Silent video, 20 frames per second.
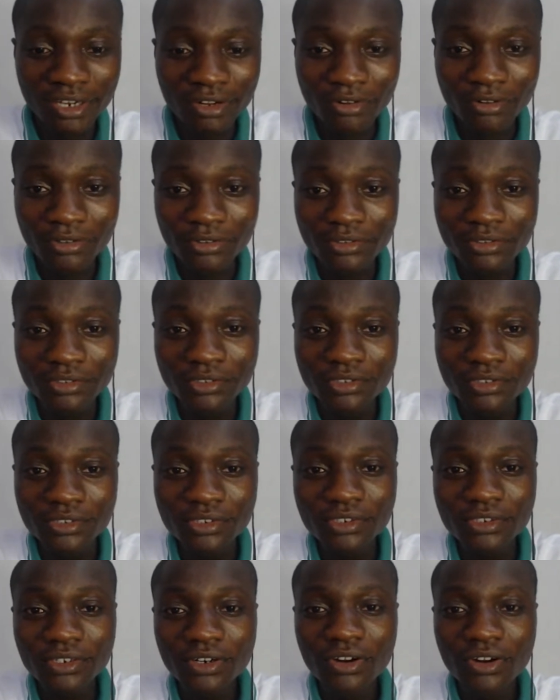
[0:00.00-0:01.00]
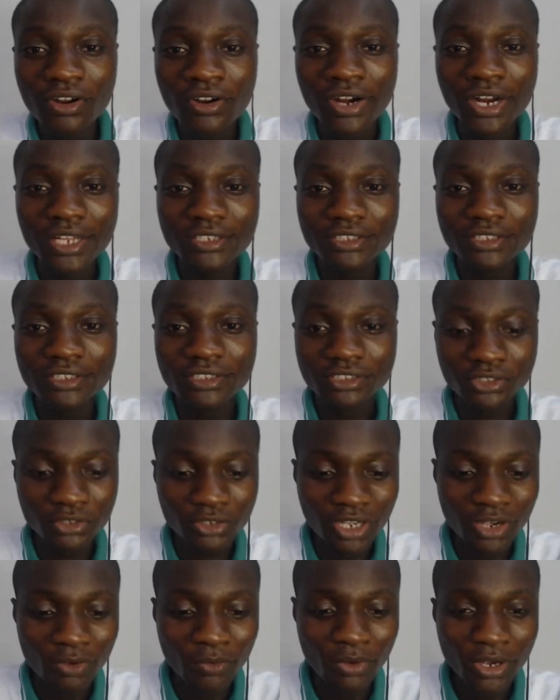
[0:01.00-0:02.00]
now. All right, so you
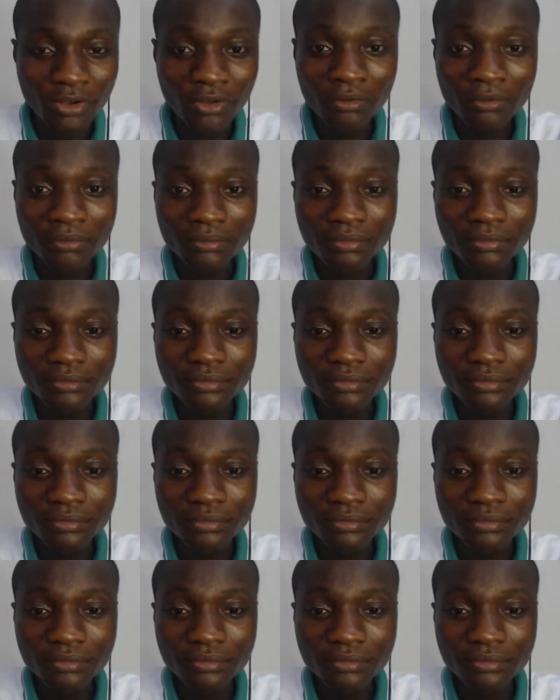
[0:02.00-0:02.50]
are welcome.